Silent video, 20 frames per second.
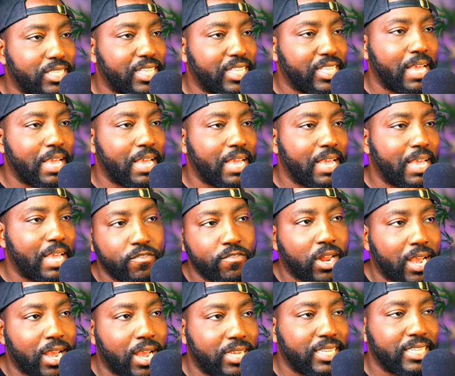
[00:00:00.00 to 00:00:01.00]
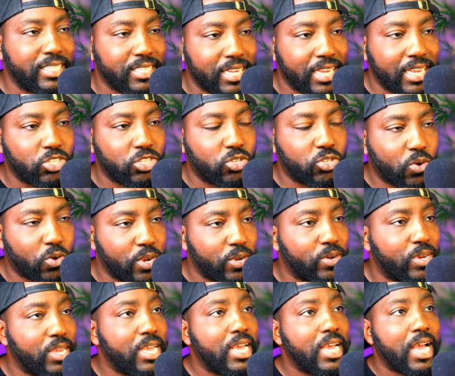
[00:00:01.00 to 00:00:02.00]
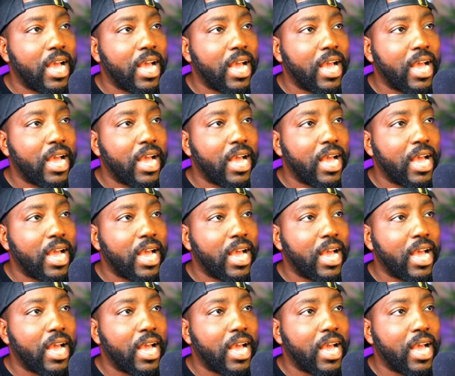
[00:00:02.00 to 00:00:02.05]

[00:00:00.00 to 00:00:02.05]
is the image we have utilized in today's tutorial.